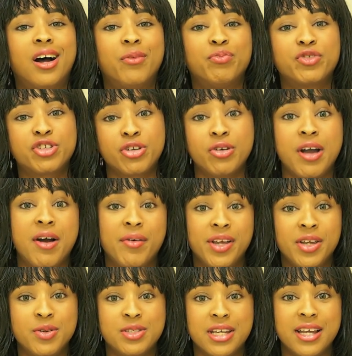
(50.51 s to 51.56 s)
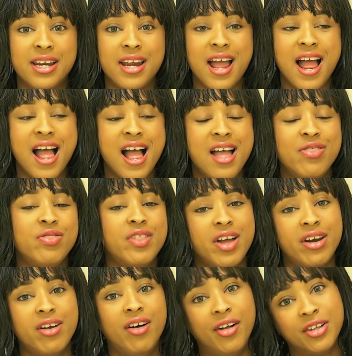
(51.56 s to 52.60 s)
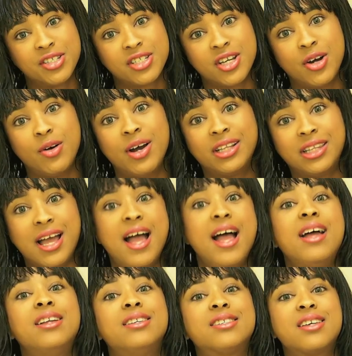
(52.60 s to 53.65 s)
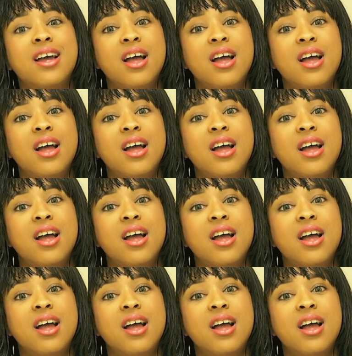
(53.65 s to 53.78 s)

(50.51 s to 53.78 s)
show you how I use it, and then also at the end